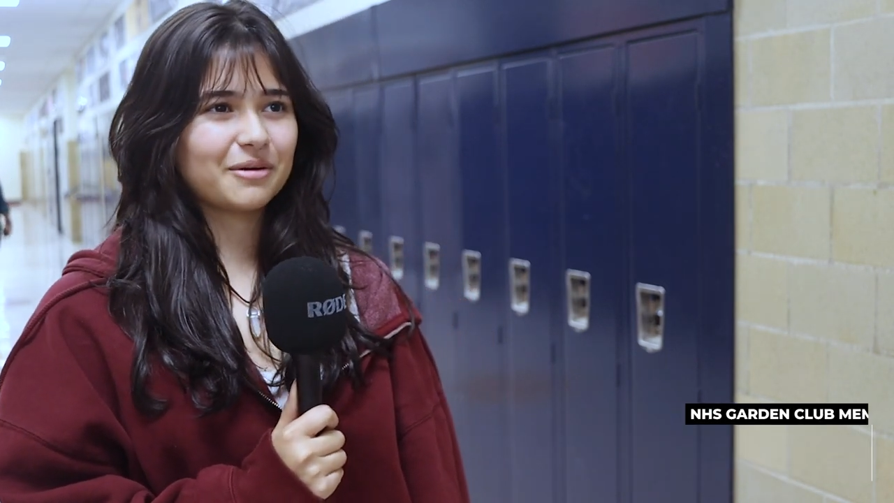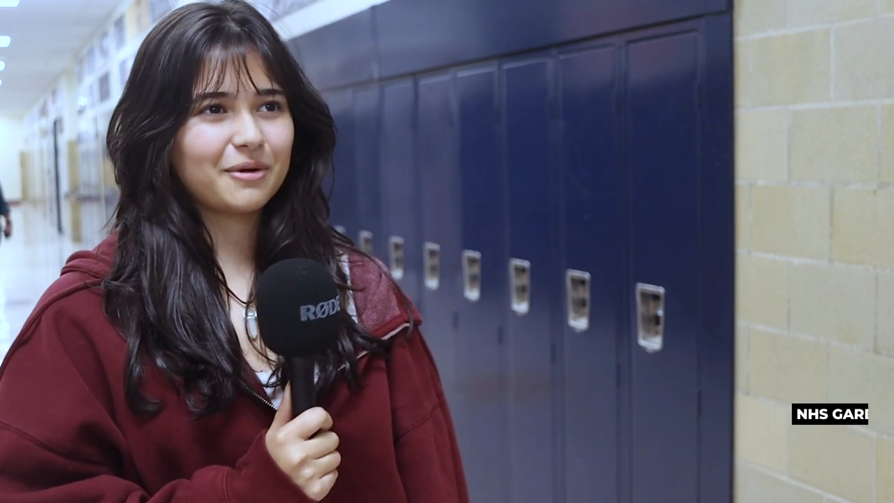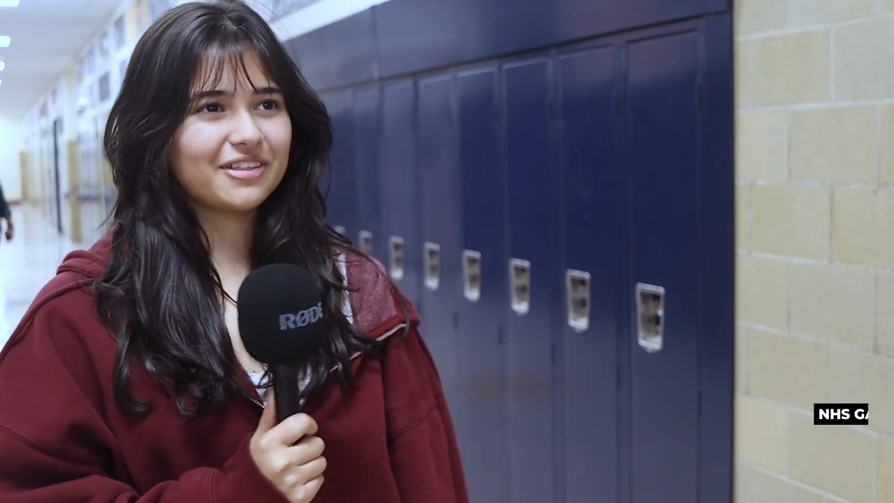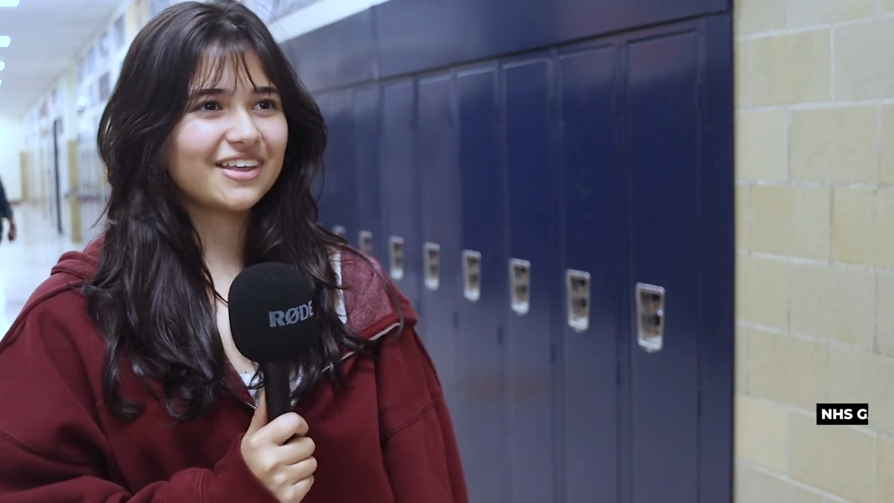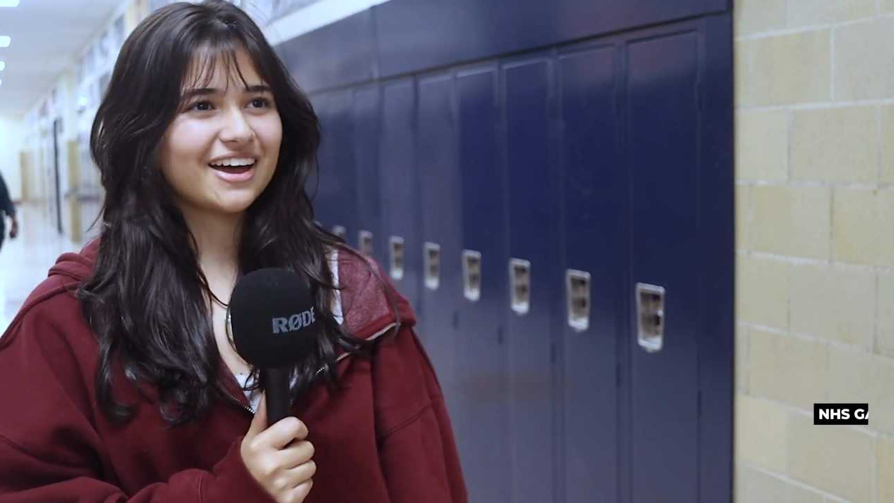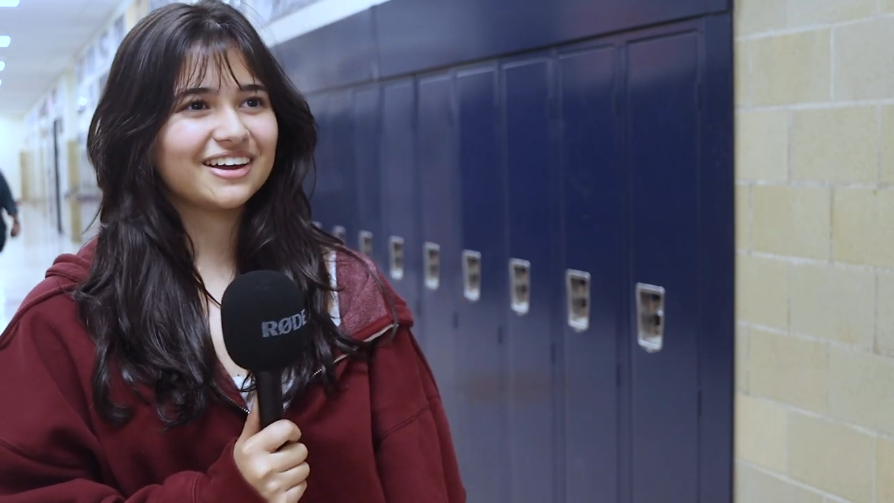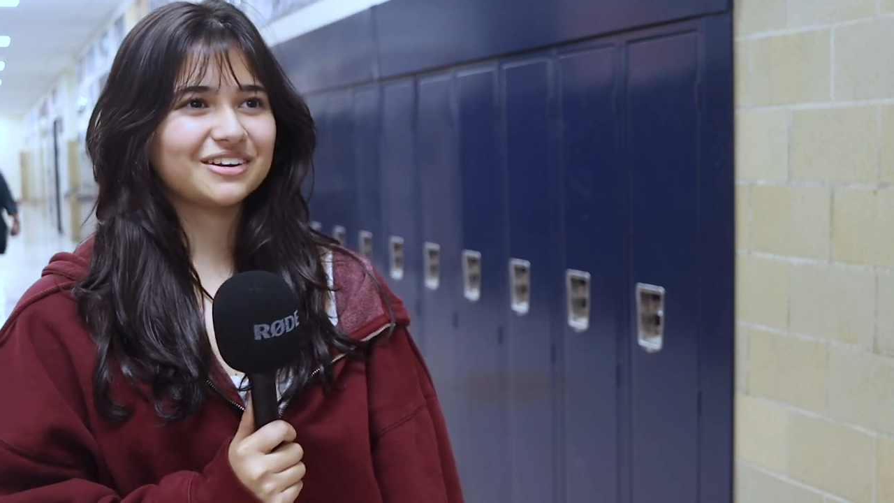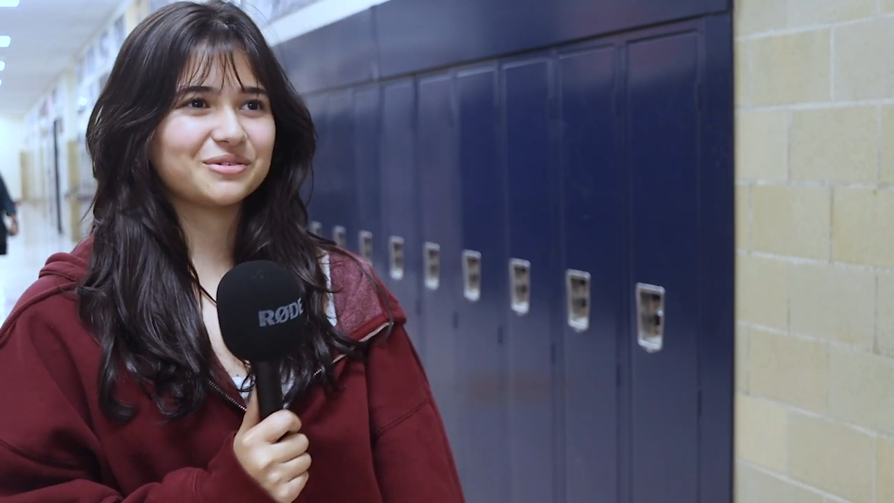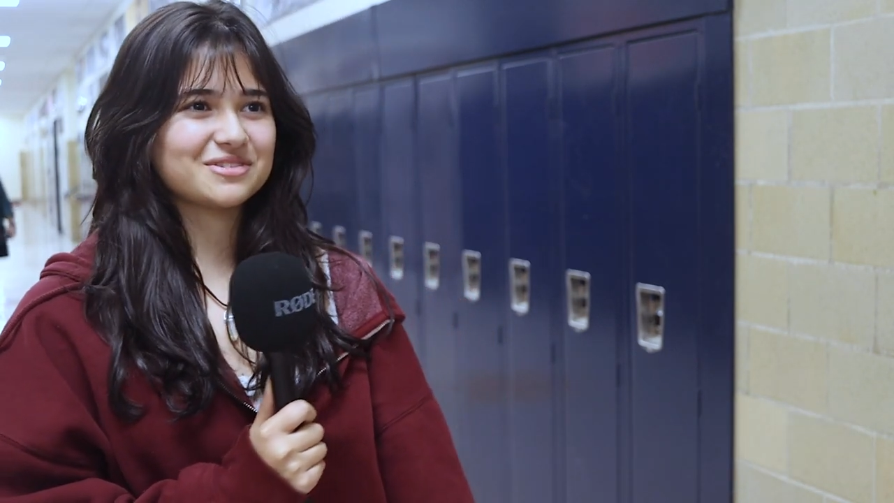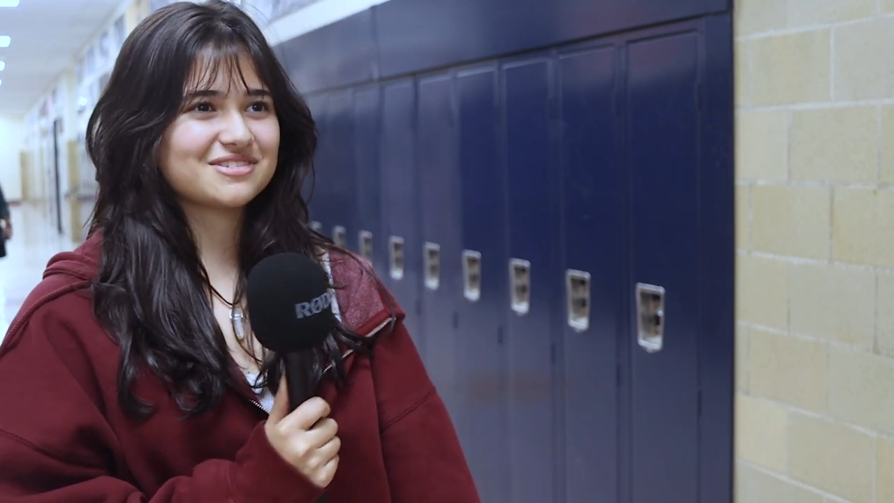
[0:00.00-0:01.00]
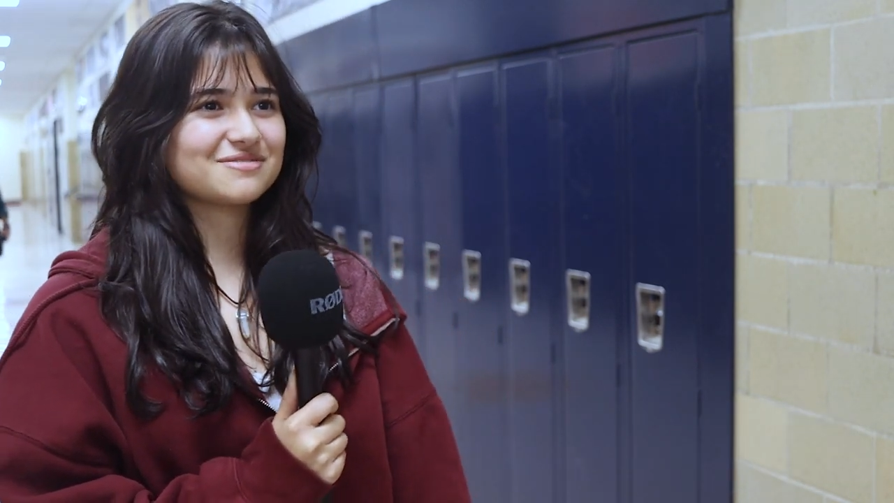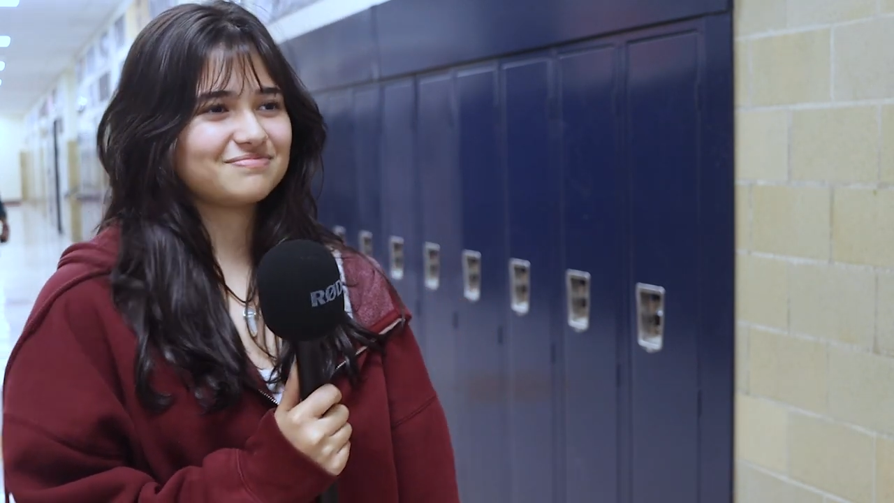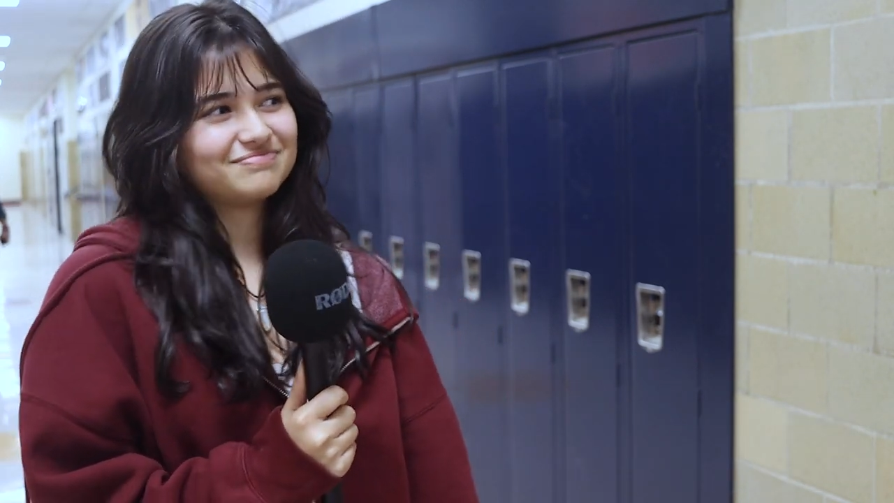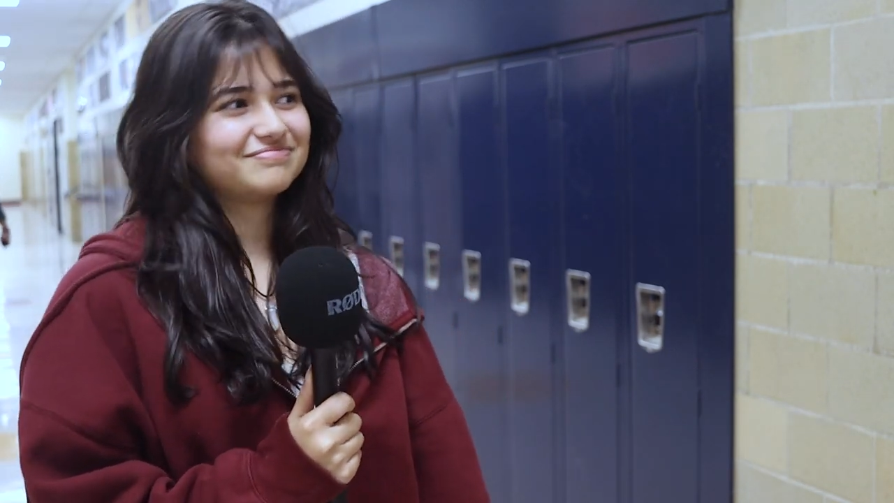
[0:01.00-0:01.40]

up on that and it was